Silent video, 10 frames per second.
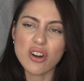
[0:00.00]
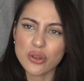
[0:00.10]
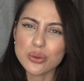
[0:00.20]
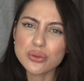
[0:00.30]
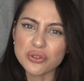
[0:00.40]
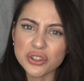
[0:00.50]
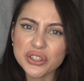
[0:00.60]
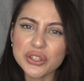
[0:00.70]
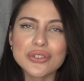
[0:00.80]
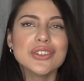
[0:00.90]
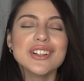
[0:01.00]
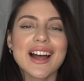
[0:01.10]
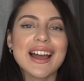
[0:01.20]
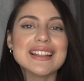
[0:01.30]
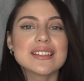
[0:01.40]
are those really your real
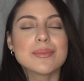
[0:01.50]
eyes?